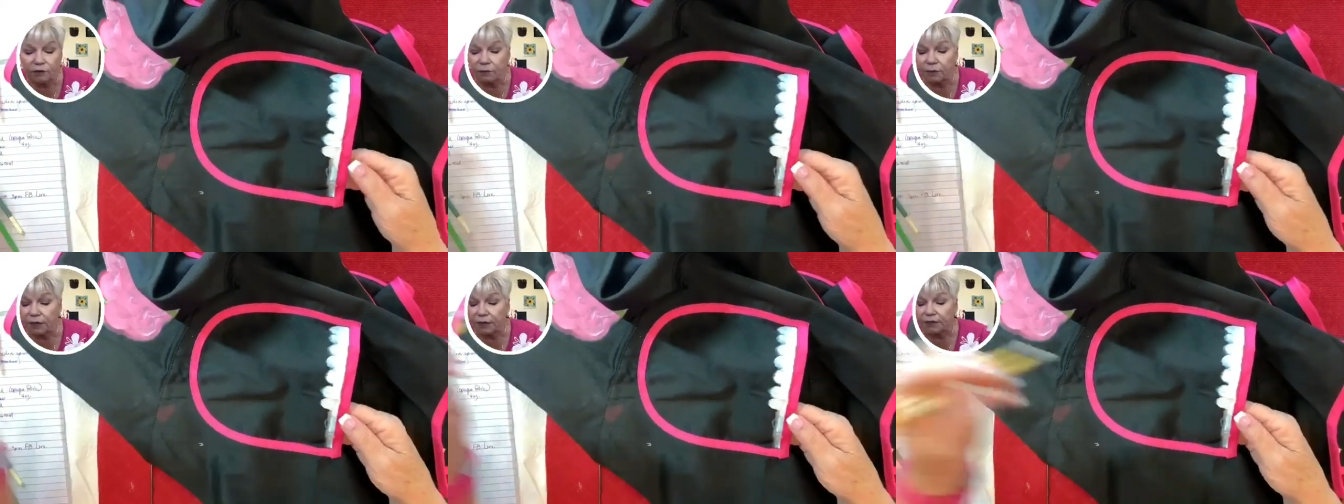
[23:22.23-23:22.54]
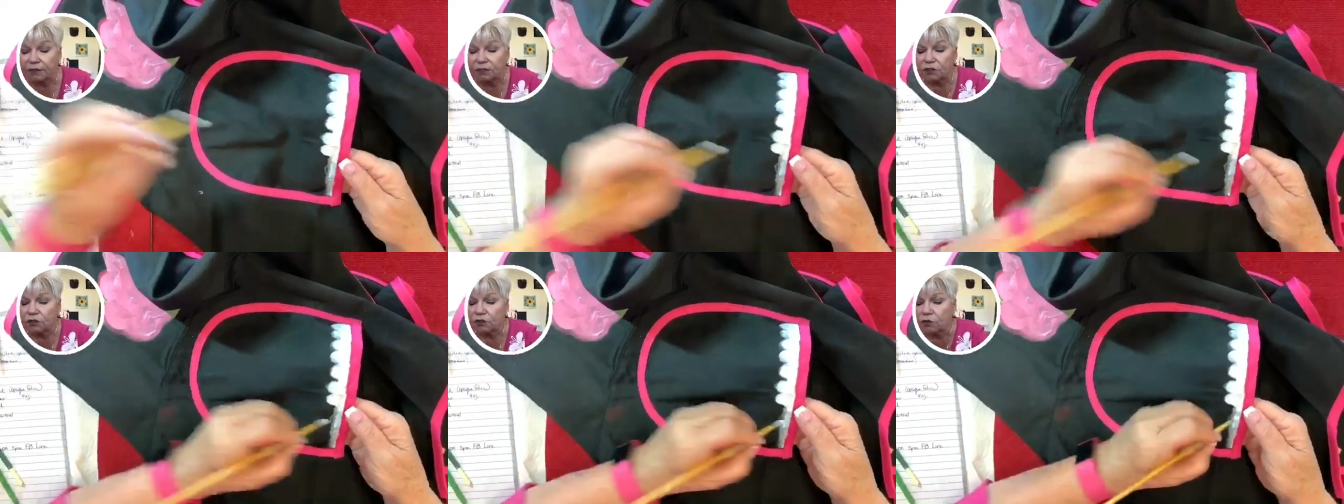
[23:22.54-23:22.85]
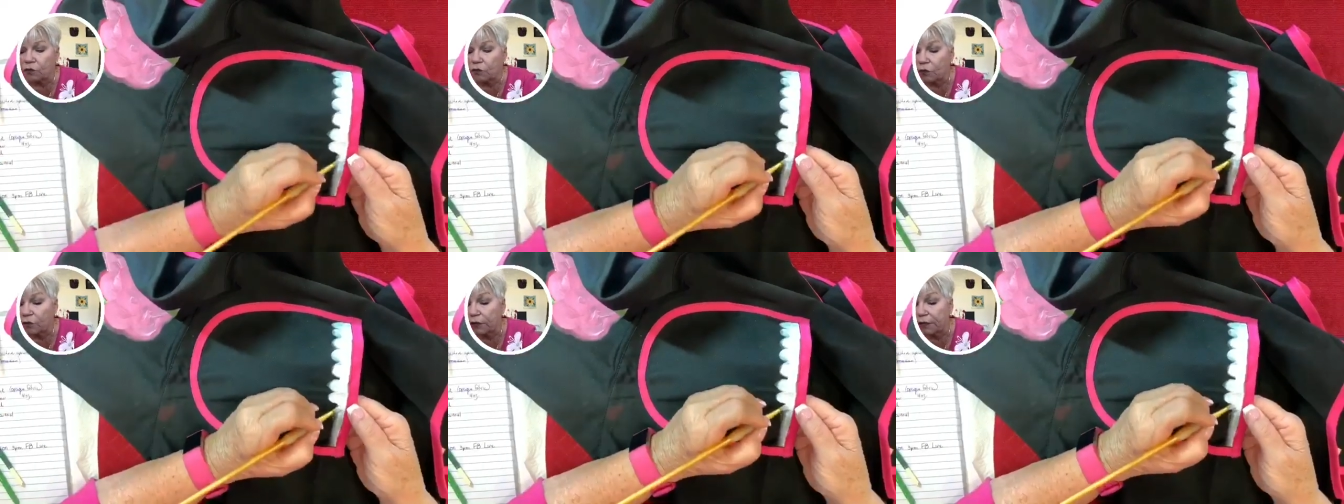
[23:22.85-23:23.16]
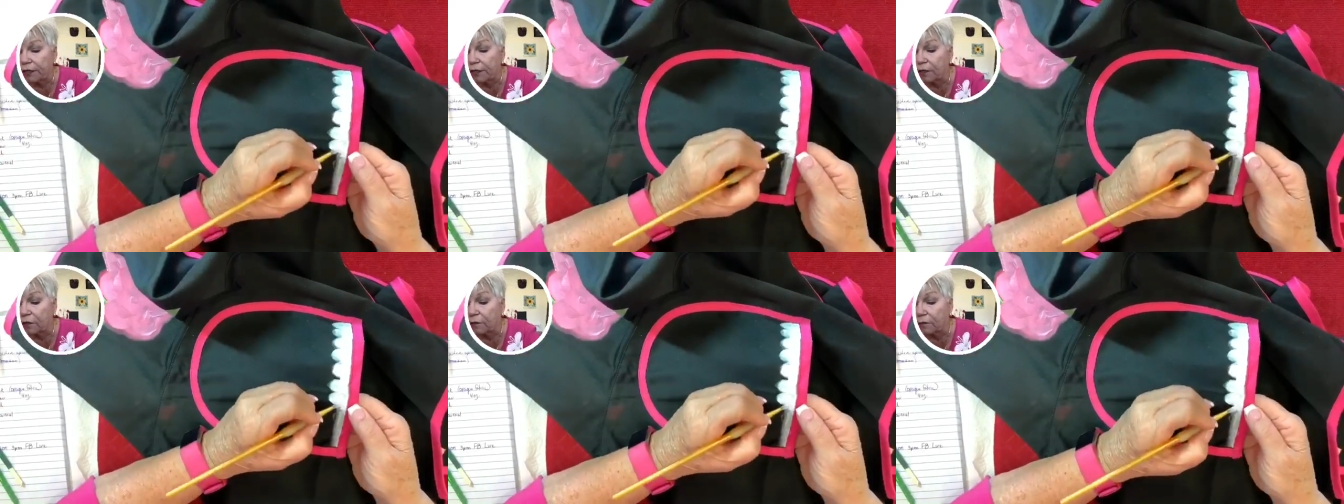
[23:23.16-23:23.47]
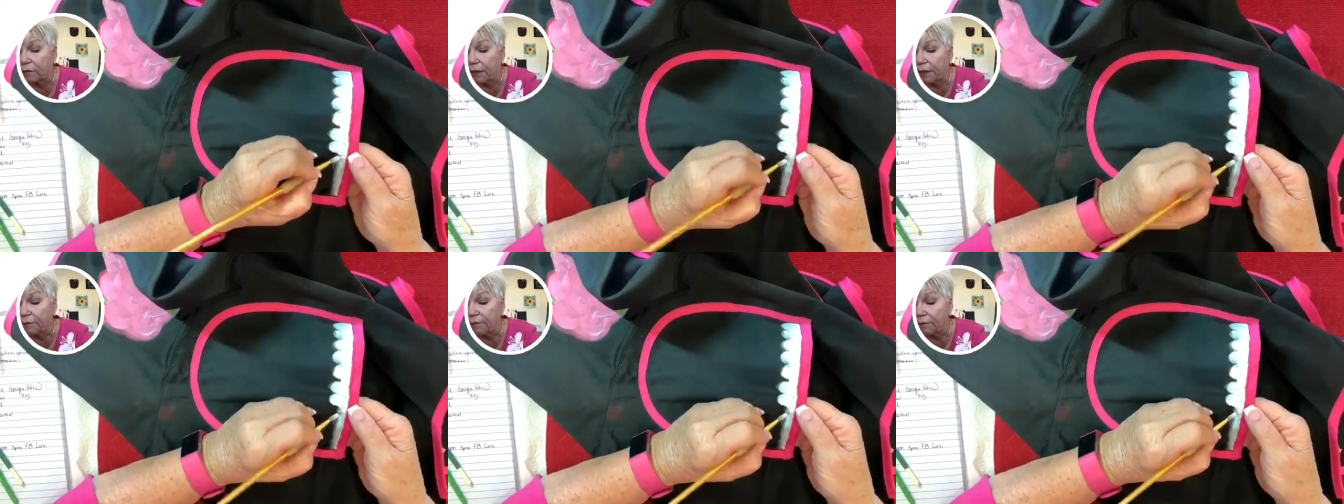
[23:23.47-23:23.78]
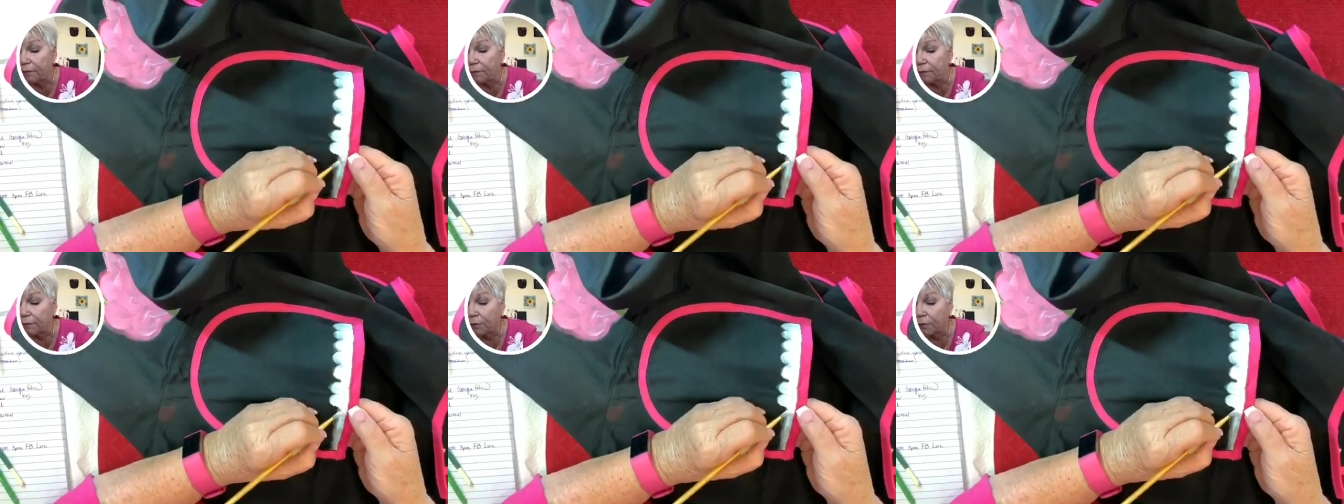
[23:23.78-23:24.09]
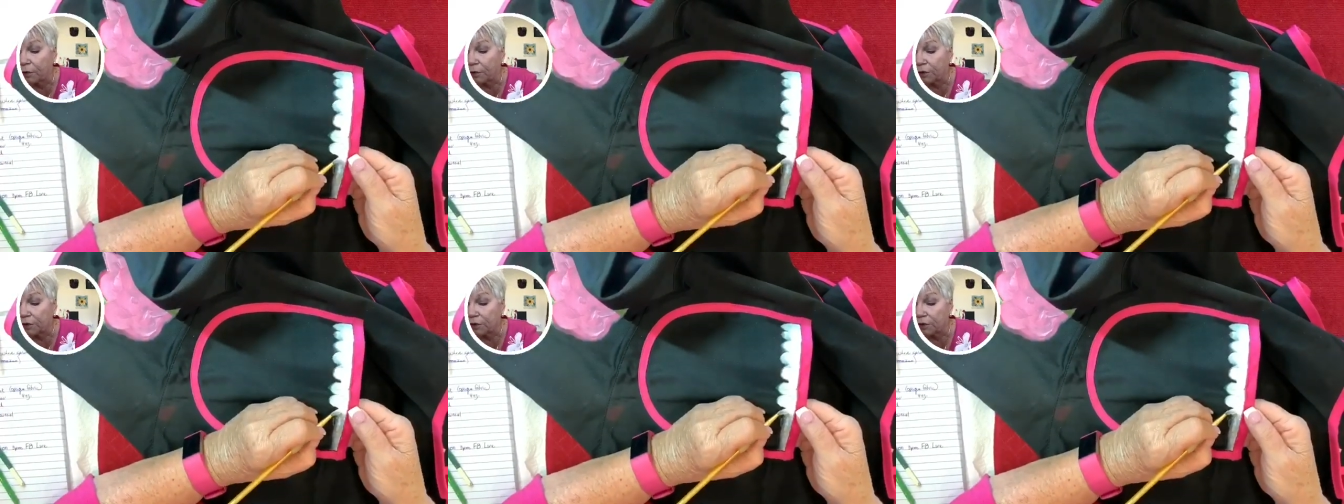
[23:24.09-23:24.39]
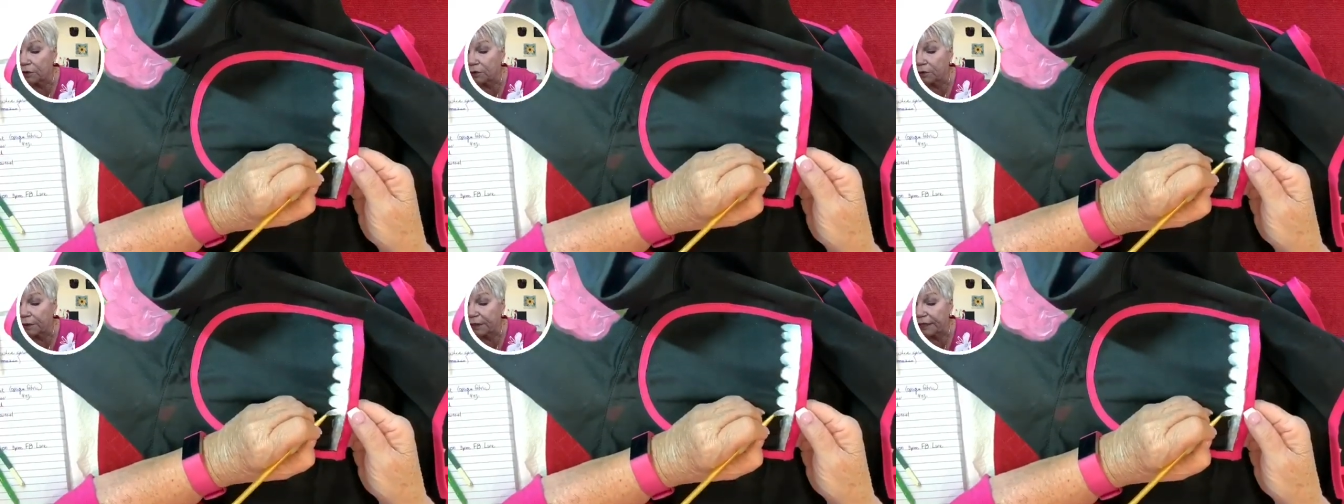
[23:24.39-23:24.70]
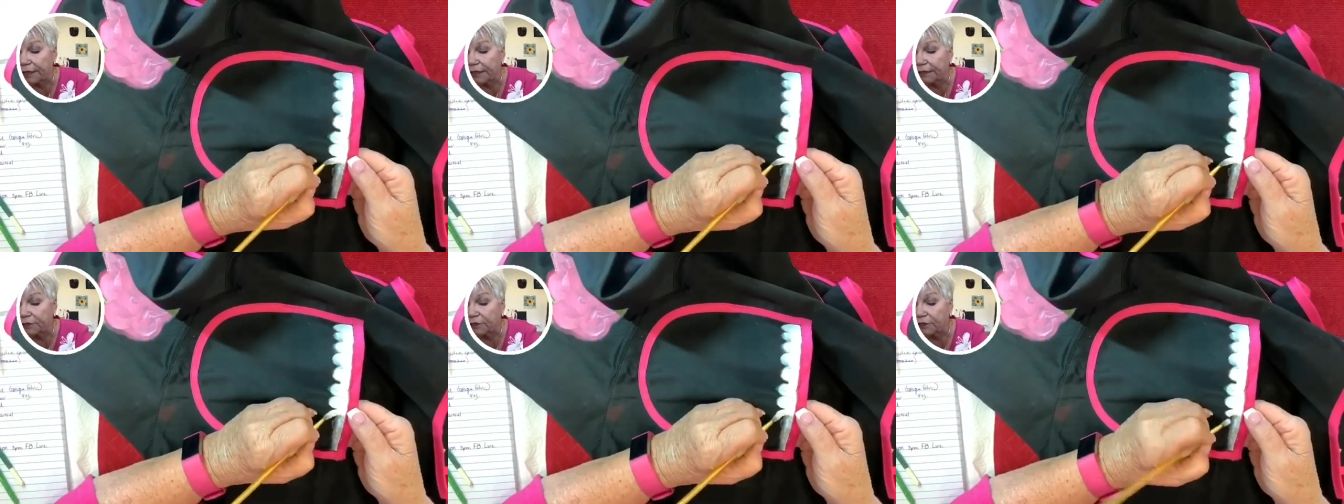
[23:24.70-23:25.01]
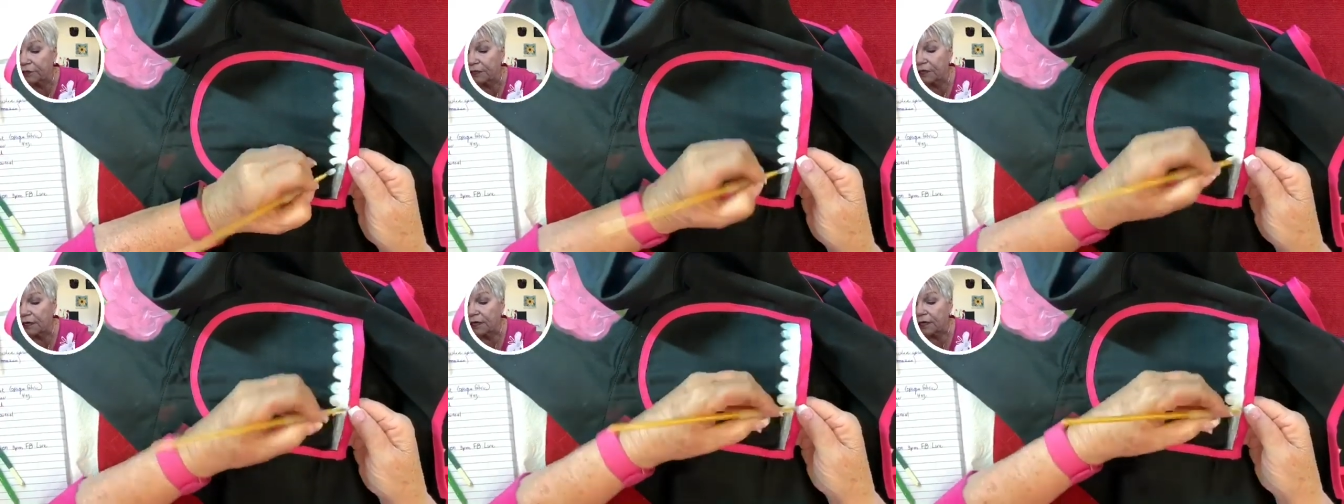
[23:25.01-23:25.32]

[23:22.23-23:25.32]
on my story on my personal page,